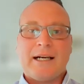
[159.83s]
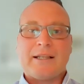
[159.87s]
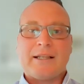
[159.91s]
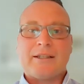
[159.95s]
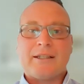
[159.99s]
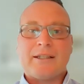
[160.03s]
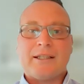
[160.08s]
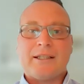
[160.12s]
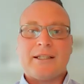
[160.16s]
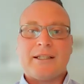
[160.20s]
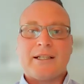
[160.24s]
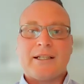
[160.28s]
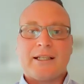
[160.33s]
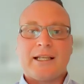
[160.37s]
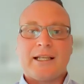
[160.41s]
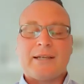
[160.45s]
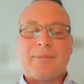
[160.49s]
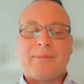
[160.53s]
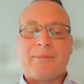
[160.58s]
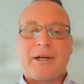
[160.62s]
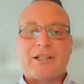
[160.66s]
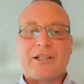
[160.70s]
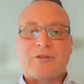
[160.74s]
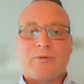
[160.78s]
the
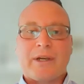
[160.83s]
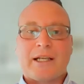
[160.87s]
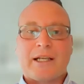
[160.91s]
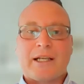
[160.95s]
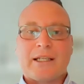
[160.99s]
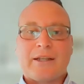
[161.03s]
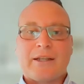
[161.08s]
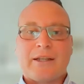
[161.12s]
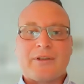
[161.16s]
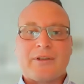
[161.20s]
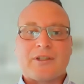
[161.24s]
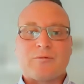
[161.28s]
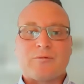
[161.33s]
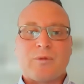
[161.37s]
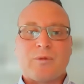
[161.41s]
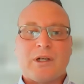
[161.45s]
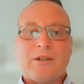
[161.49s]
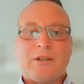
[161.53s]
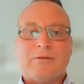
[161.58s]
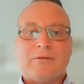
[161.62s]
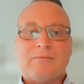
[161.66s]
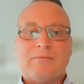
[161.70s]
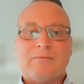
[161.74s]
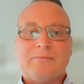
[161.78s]
clay-based regolith as
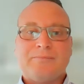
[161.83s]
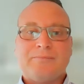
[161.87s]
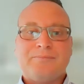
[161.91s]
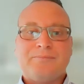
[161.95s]
well.